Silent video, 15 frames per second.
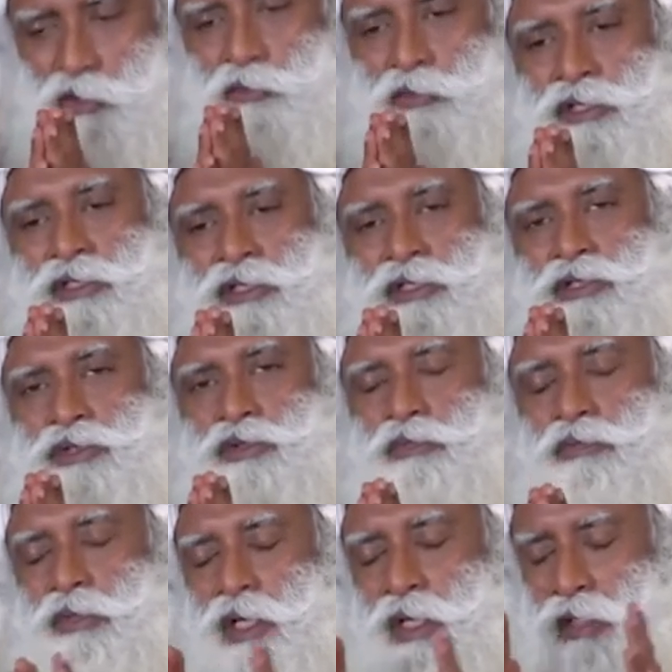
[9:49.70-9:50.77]
you must
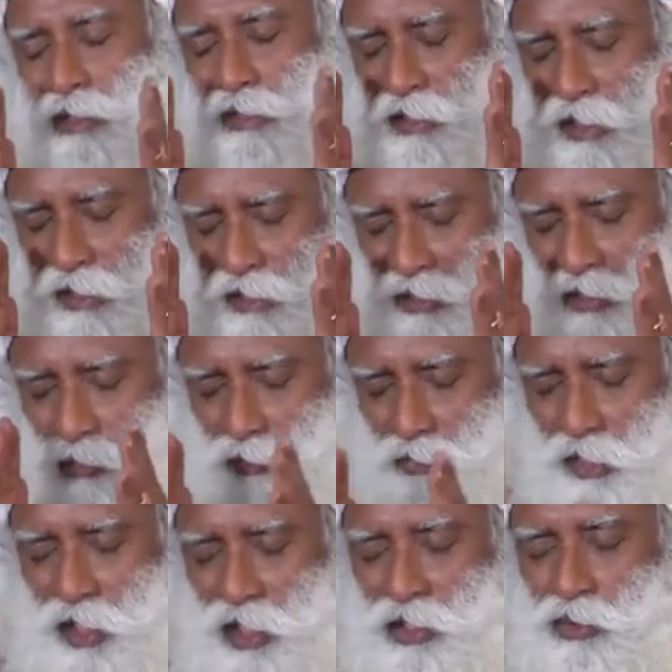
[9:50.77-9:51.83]
consume. Just the
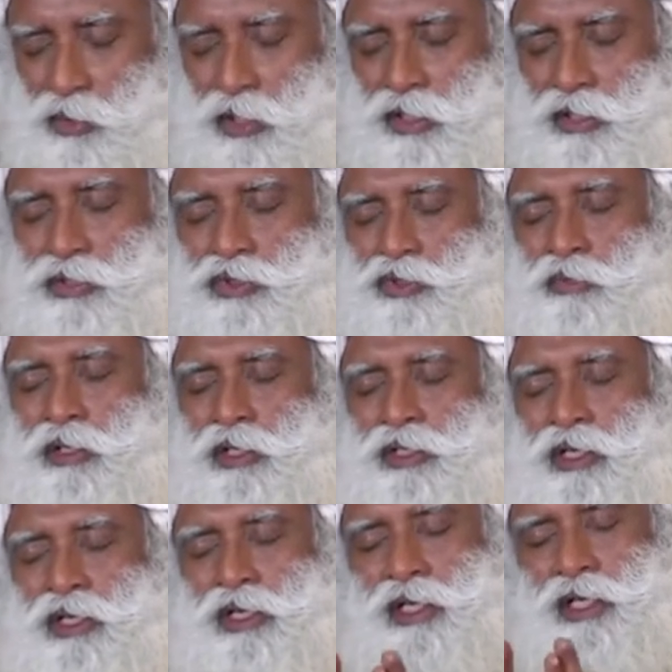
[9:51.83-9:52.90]
way you consume
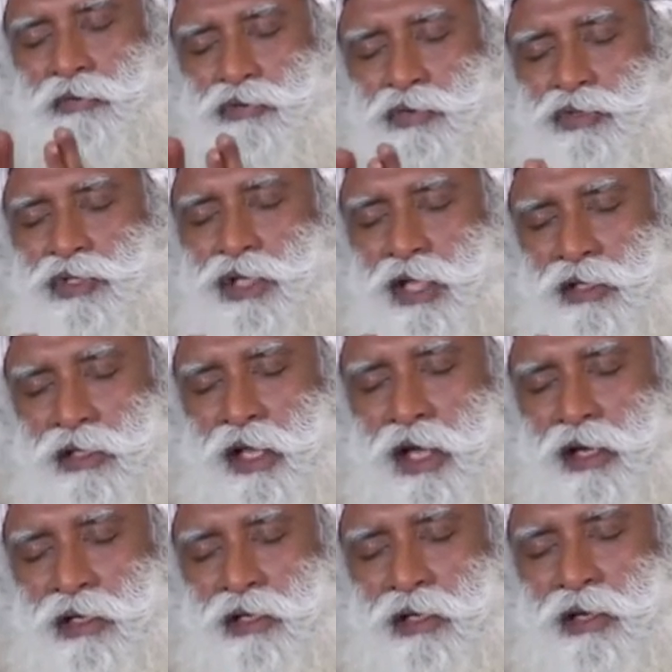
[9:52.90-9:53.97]
it, if you change
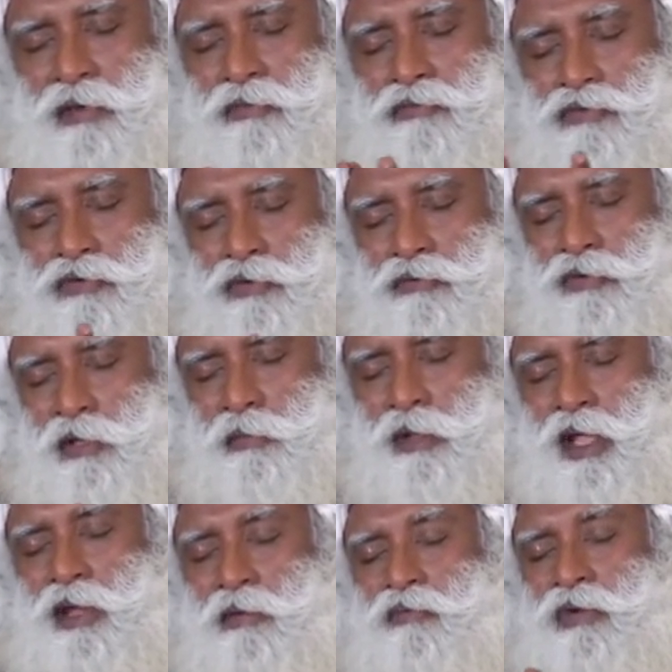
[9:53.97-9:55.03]
that, food will
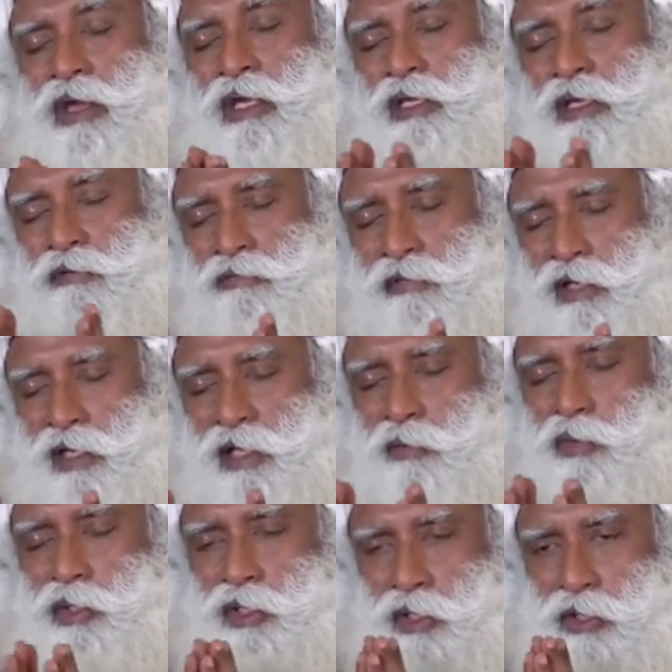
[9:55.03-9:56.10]
behave very differently
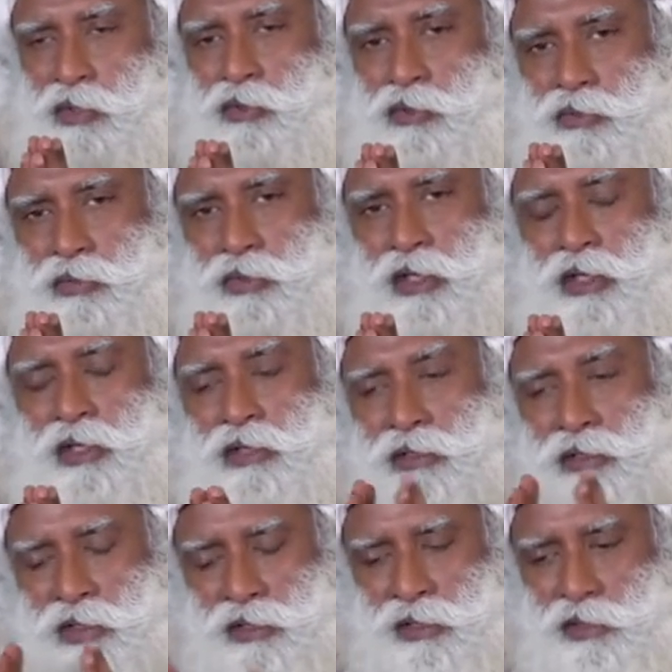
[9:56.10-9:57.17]
within you.
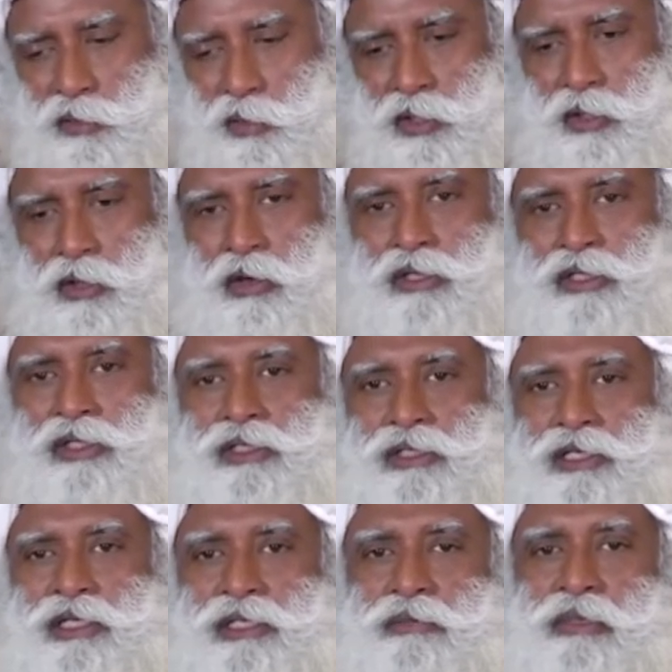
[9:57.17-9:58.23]
This is what
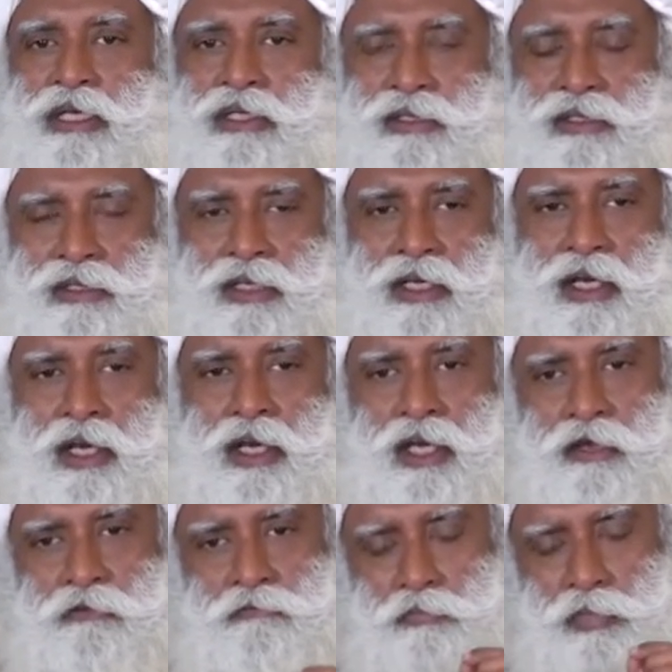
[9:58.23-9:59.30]
consciousness means.
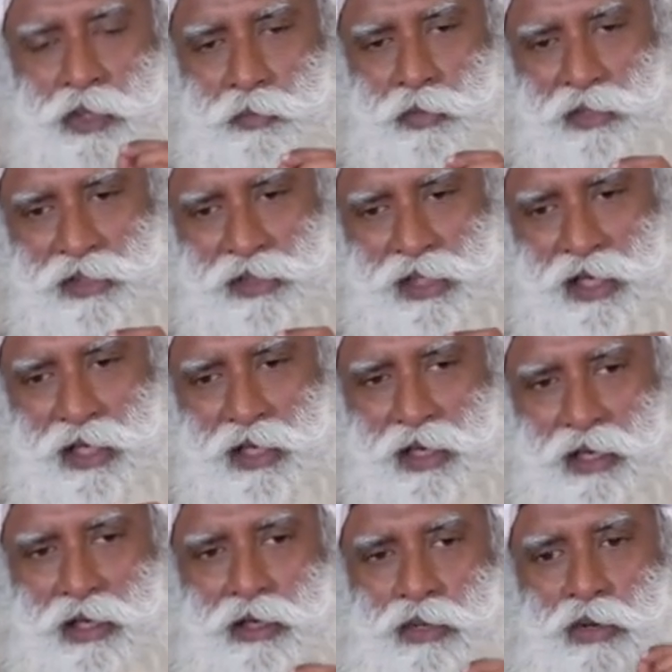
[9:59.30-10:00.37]
If people
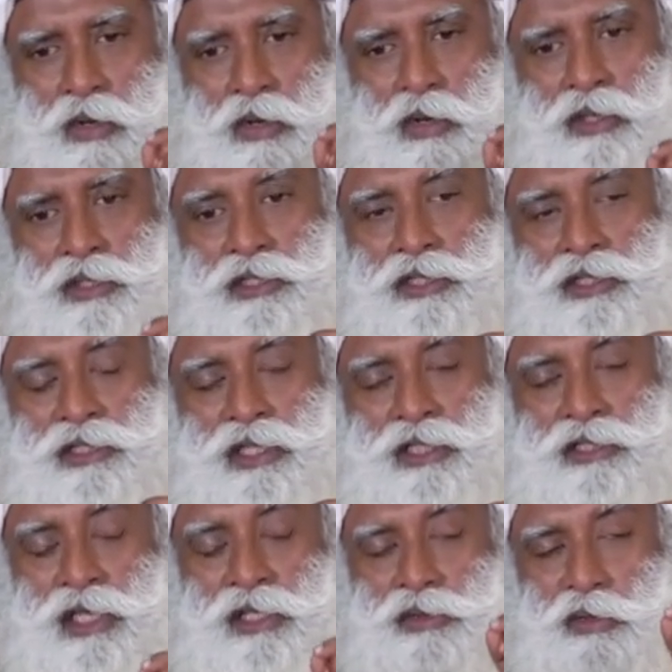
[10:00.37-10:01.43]
say your
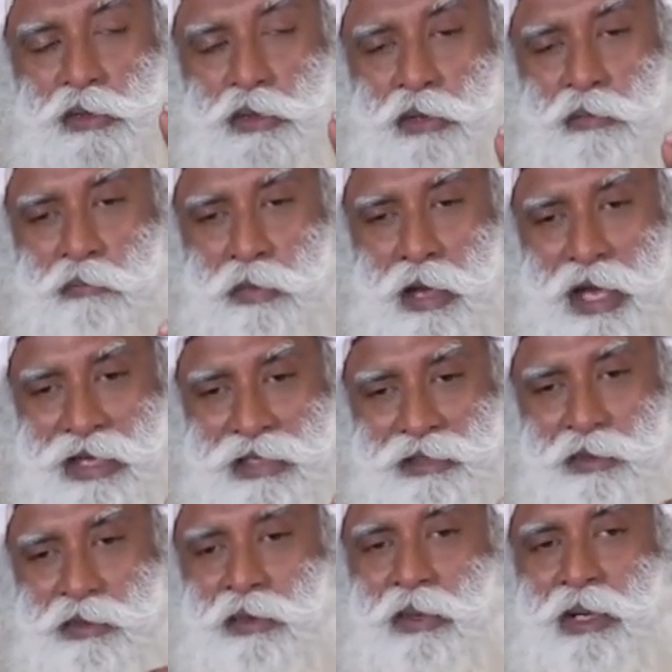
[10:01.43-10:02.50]
consciousness has no impact
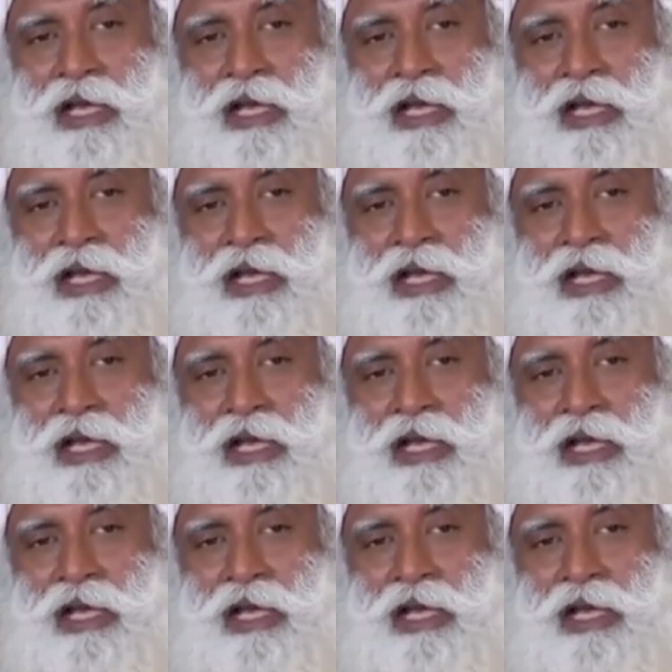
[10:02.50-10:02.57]
on your